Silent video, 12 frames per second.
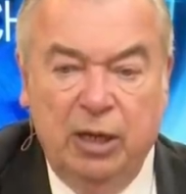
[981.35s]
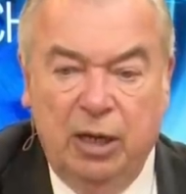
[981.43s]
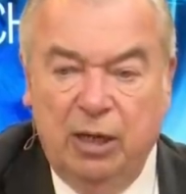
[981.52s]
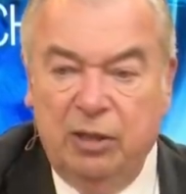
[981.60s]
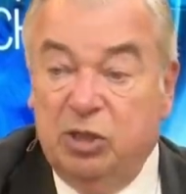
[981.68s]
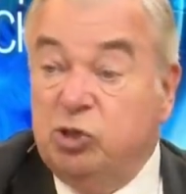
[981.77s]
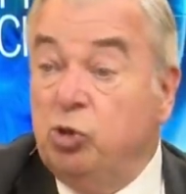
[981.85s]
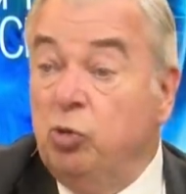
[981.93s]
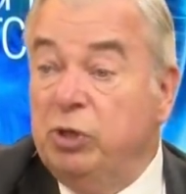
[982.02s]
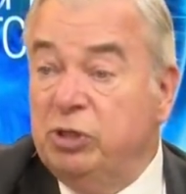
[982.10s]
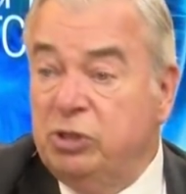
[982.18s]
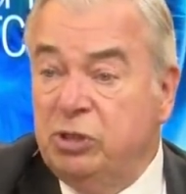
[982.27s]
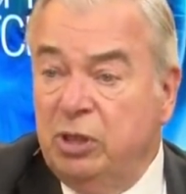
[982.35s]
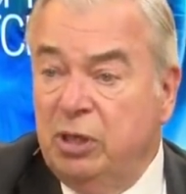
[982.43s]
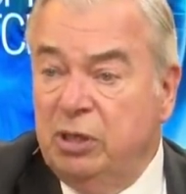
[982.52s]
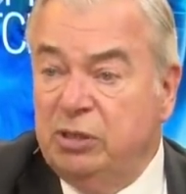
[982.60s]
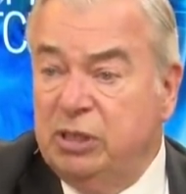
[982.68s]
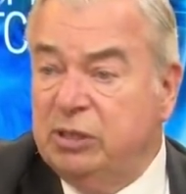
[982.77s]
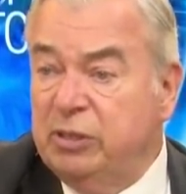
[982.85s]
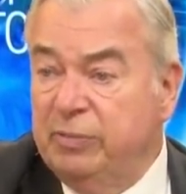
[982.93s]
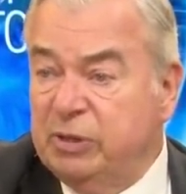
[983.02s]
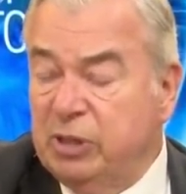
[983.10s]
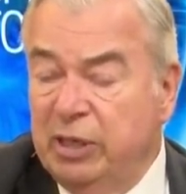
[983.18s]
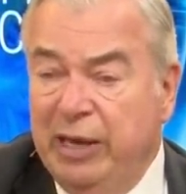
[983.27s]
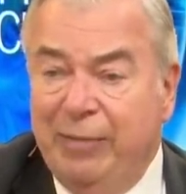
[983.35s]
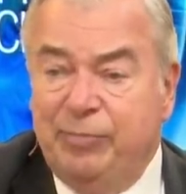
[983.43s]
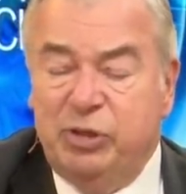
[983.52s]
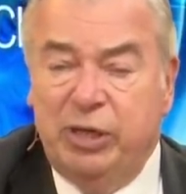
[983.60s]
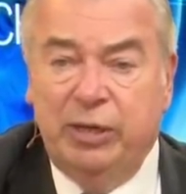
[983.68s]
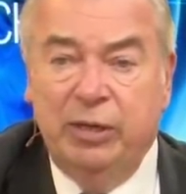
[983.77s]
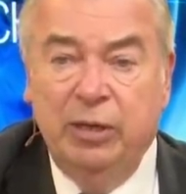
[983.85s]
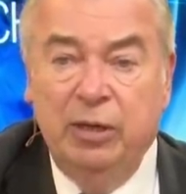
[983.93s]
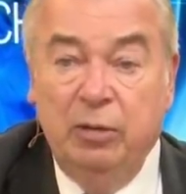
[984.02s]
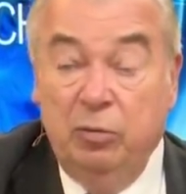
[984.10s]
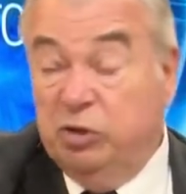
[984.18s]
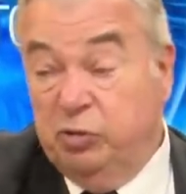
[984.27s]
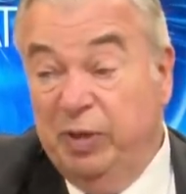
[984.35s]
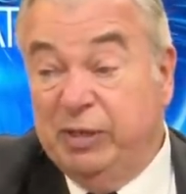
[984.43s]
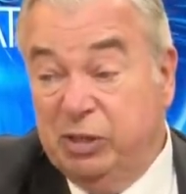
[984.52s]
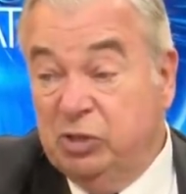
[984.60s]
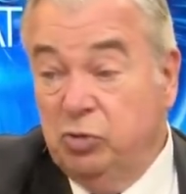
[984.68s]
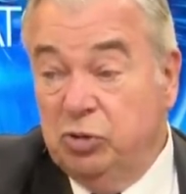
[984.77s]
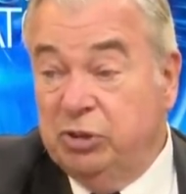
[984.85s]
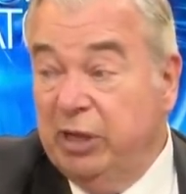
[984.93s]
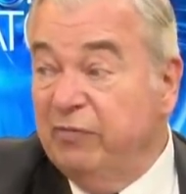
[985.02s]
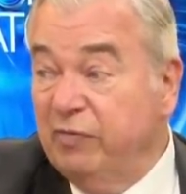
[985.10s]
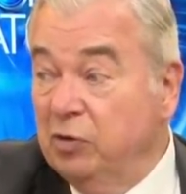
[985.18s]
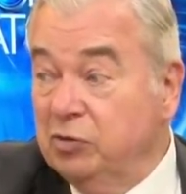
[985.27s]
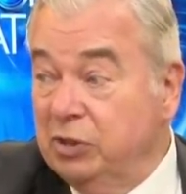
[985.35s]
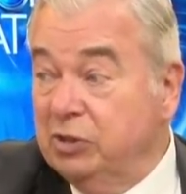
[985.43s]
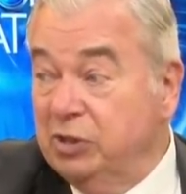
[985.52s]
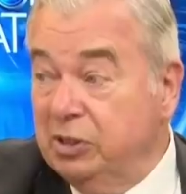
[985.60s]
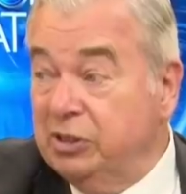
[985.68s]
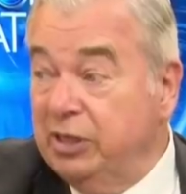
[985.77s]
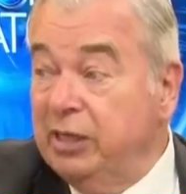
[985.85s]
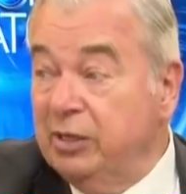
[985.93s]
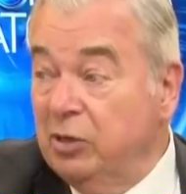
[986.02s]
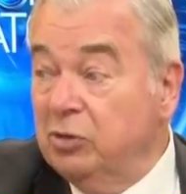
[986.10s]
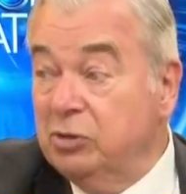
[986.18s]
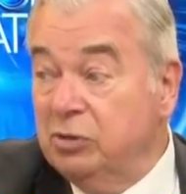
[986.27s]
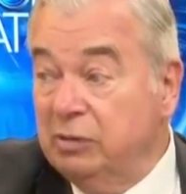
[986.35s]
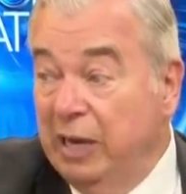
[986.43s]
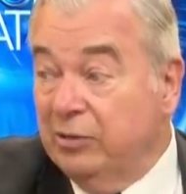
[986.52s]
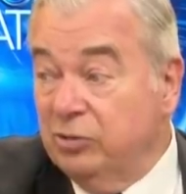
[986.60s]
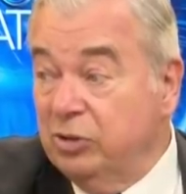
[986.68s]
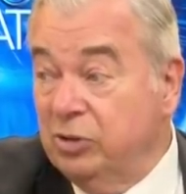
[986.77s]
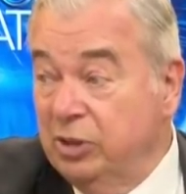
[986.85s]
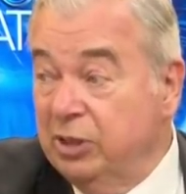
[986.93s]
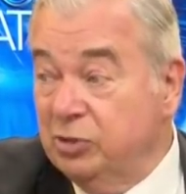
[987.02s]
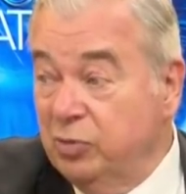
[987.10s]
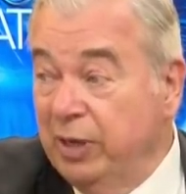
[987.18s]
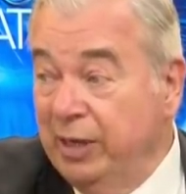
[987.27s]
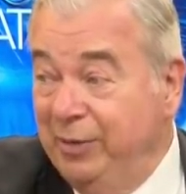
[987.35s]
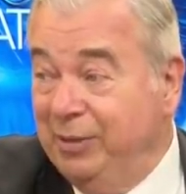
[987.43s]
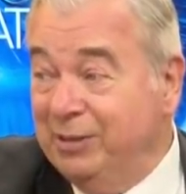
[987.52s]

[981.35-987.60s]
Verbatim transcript: the sewage system is collapsing which means the sewage then flows into the sea and goes actually to the Israeli